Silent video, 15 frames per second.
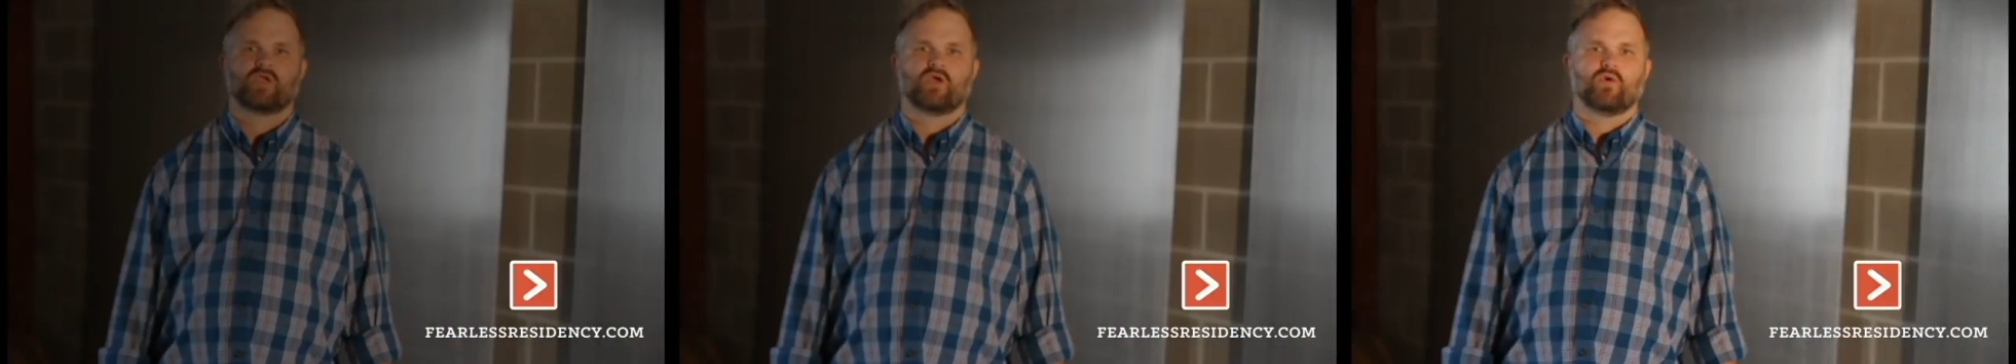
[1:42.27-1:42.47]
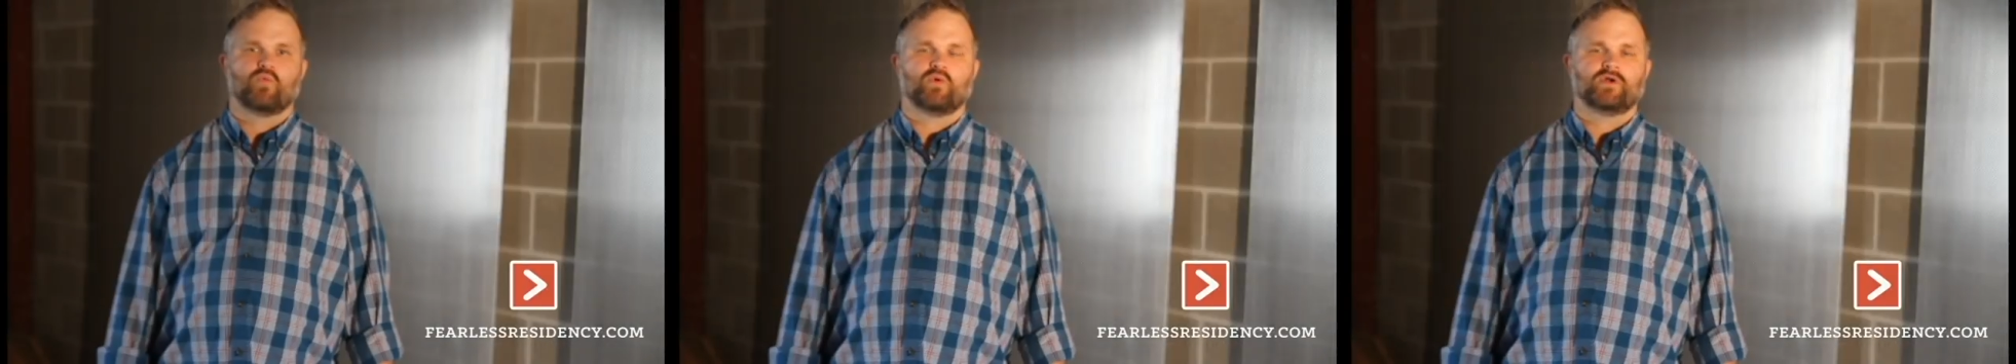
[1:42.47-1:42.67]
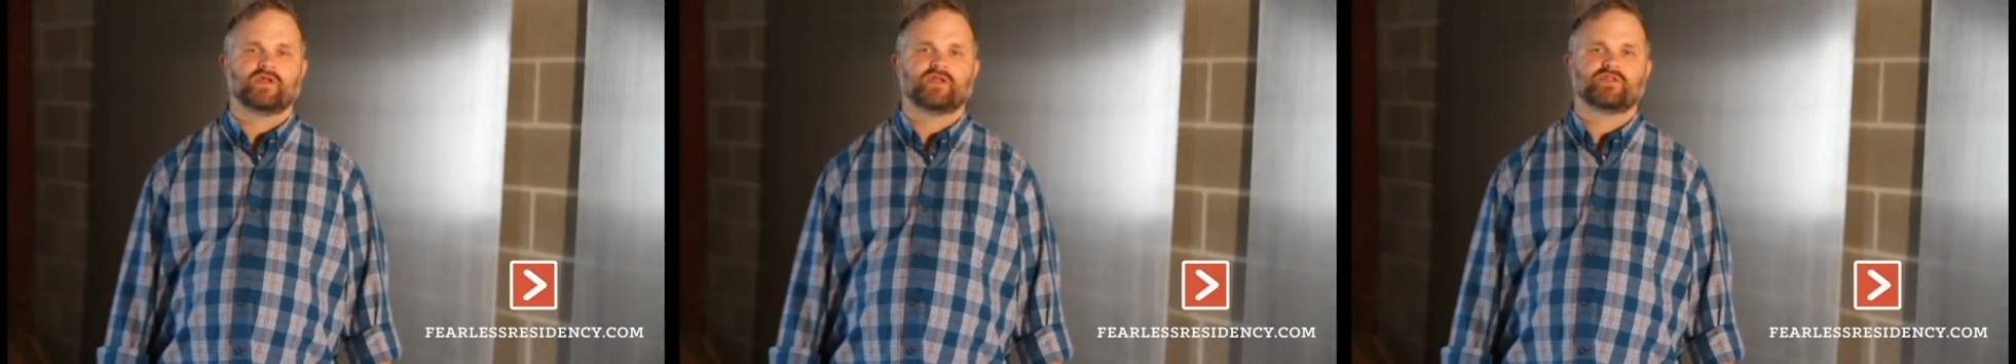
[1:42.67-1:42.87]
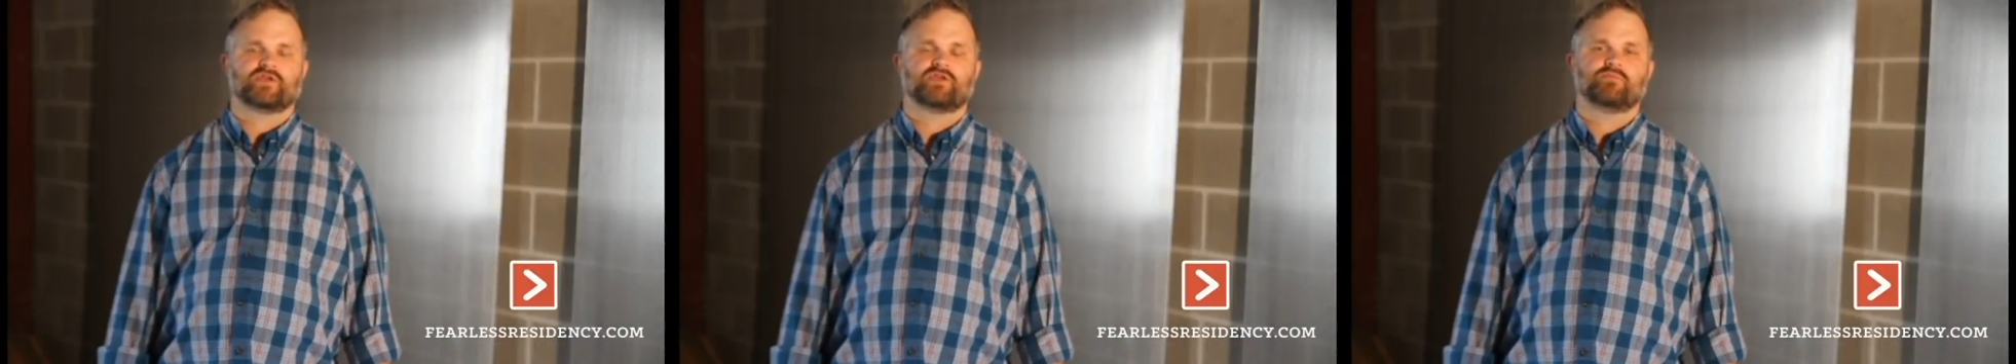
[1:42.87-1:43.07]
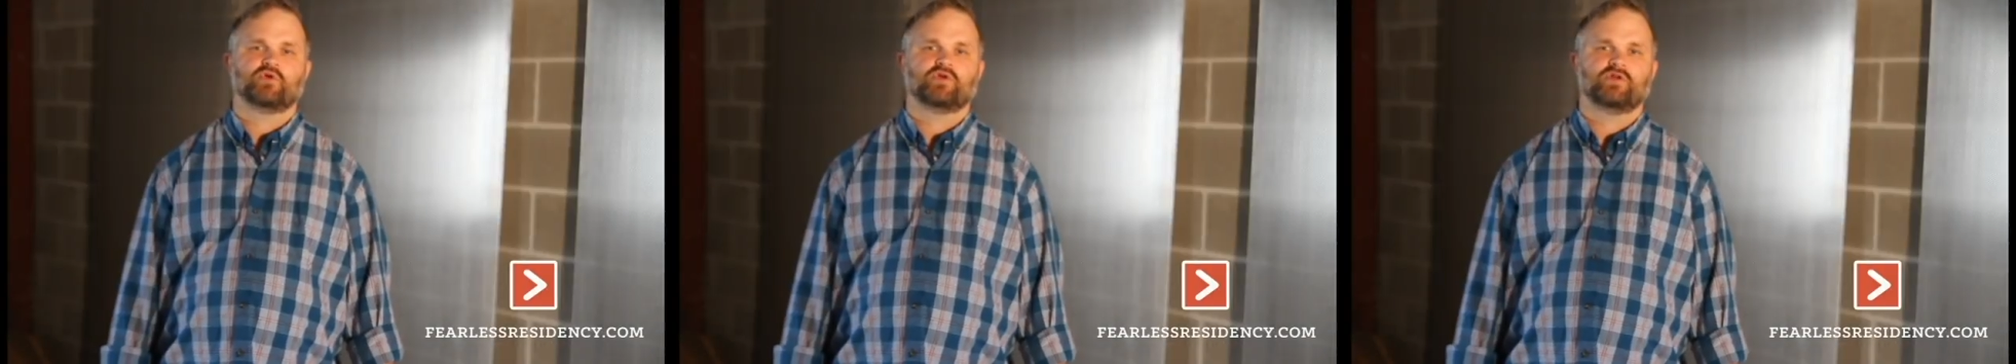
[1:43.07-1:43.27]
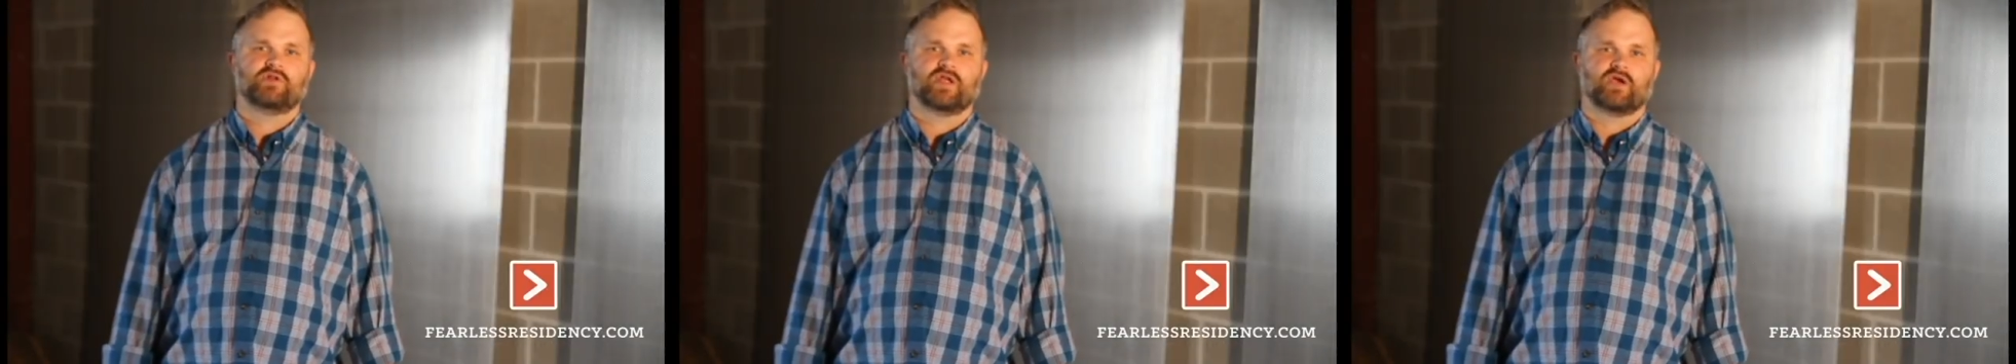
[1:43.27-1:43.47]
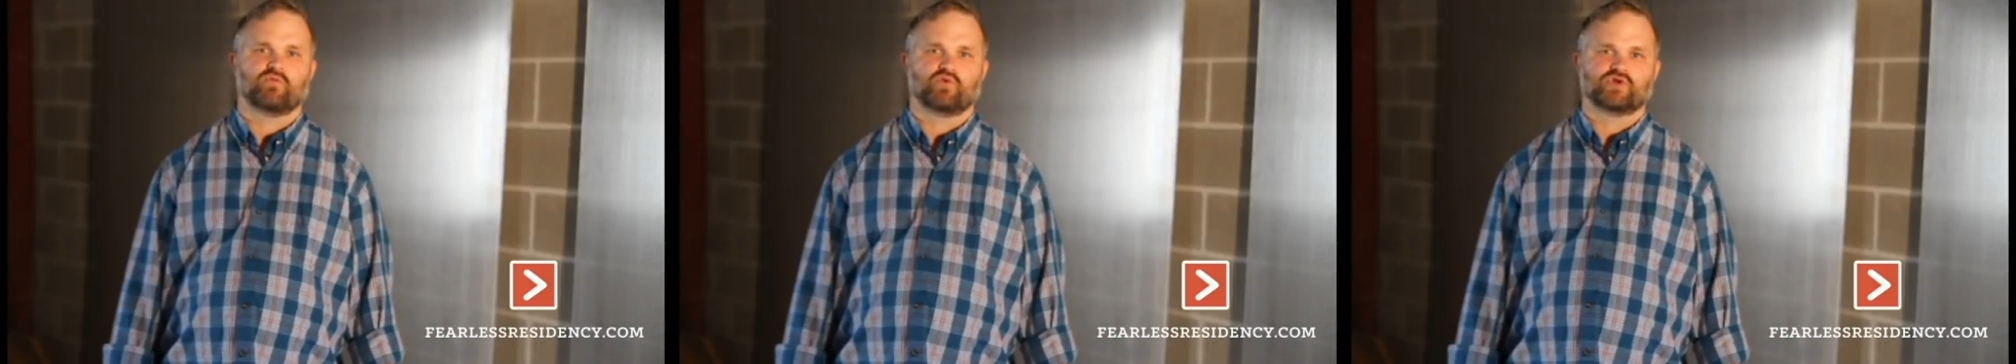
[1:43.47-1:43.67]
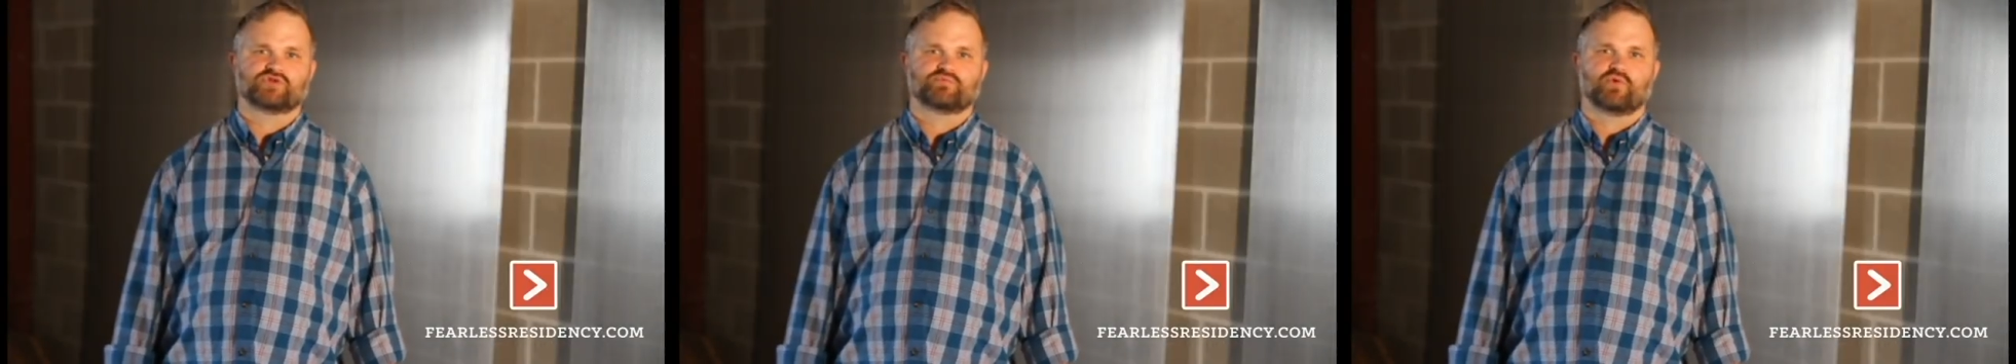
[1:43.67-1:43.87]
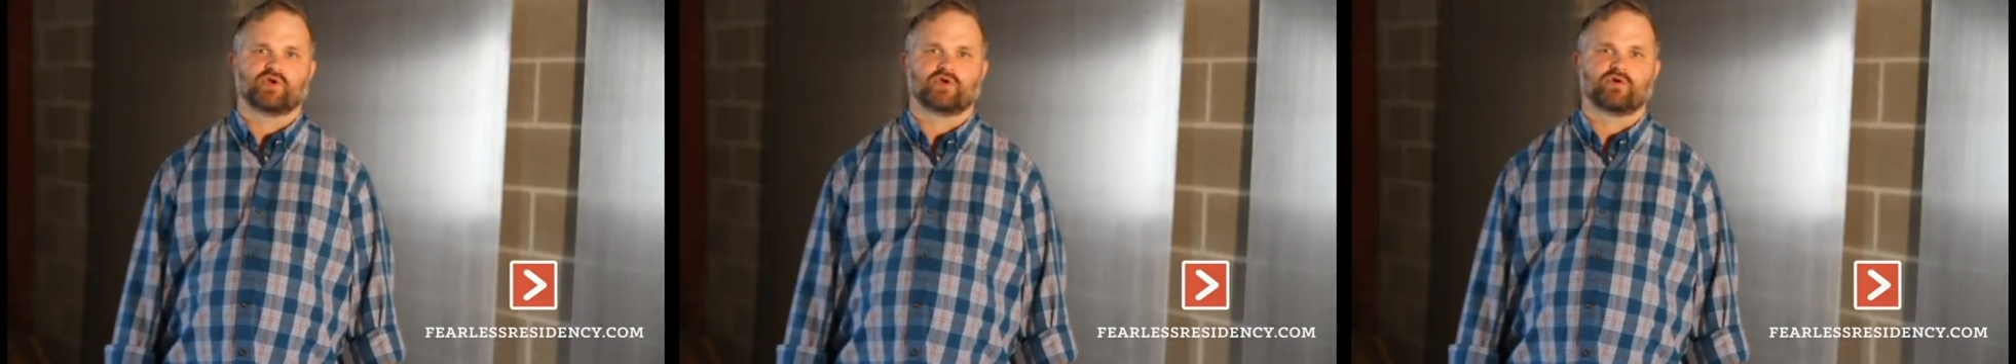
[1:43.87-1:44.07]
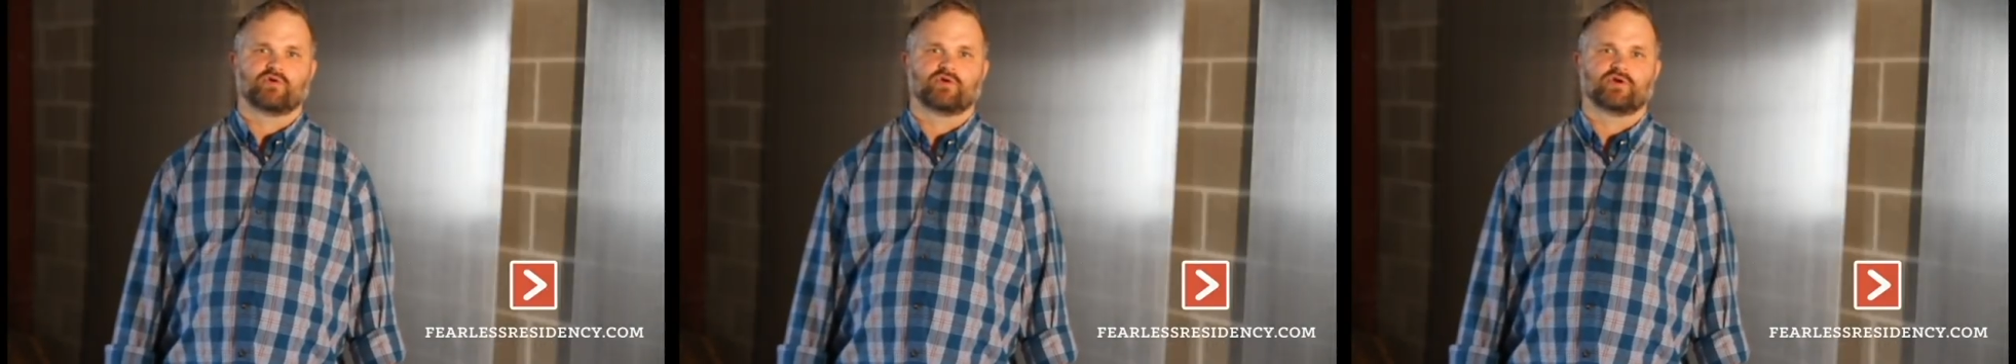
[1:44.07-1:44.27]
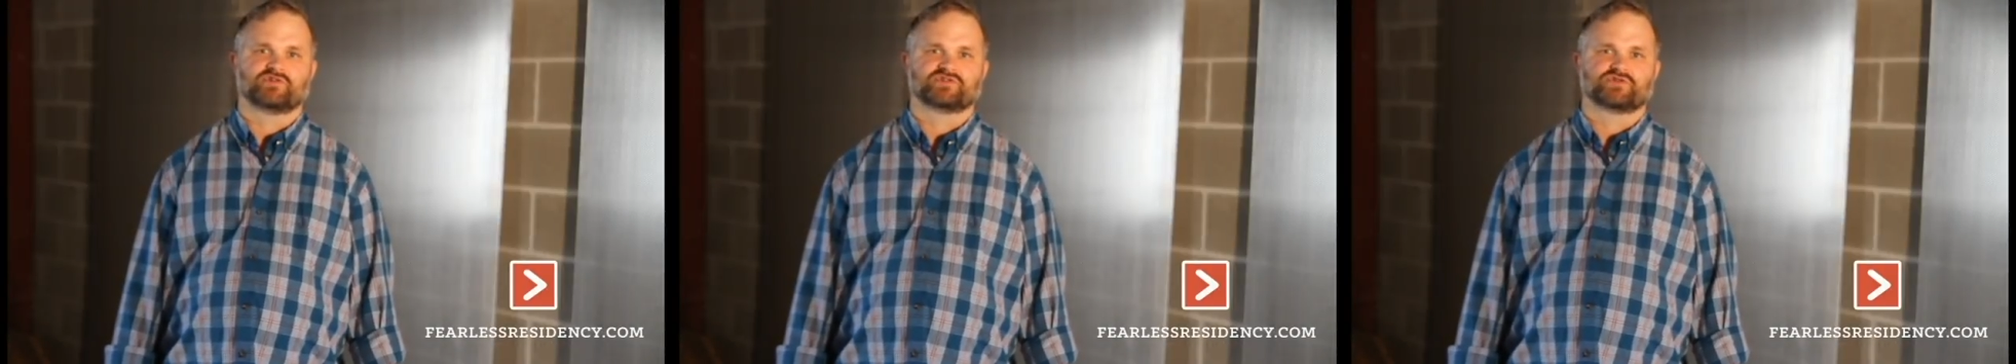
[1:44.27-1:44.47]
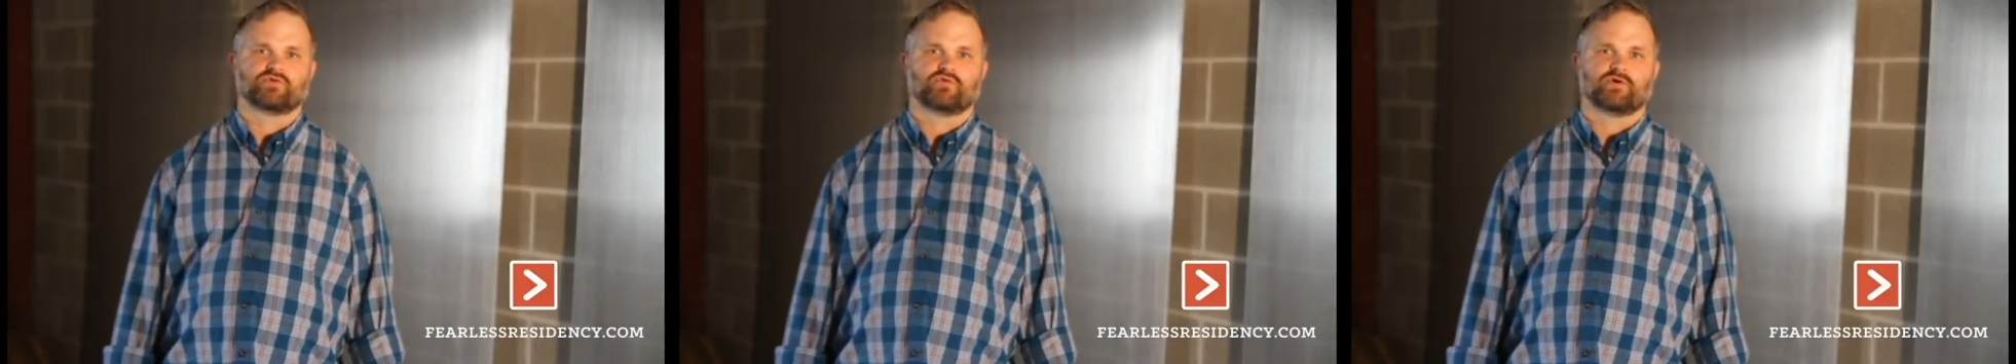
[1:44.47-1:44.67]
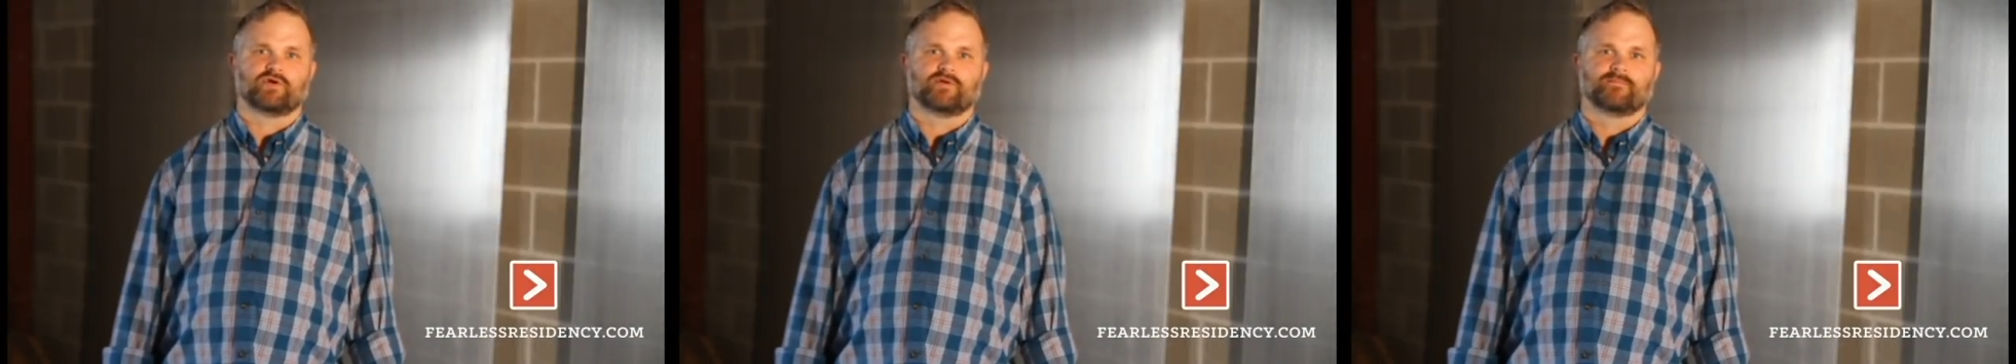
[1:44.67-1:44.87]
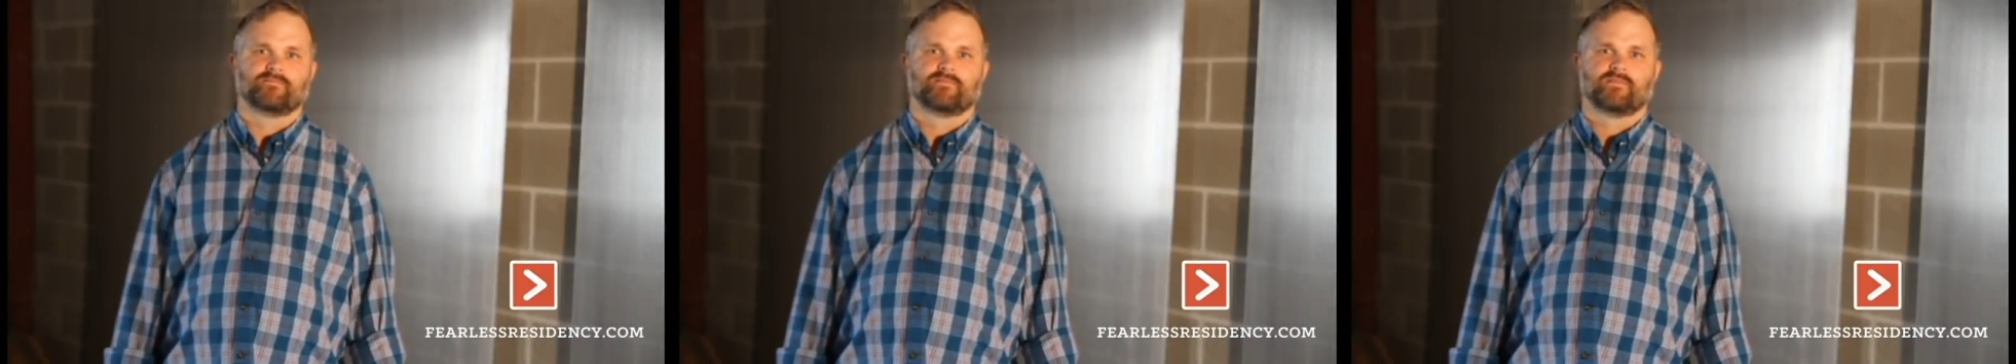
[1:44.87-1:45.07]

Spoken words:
One day the community at Ridgepoint heard our story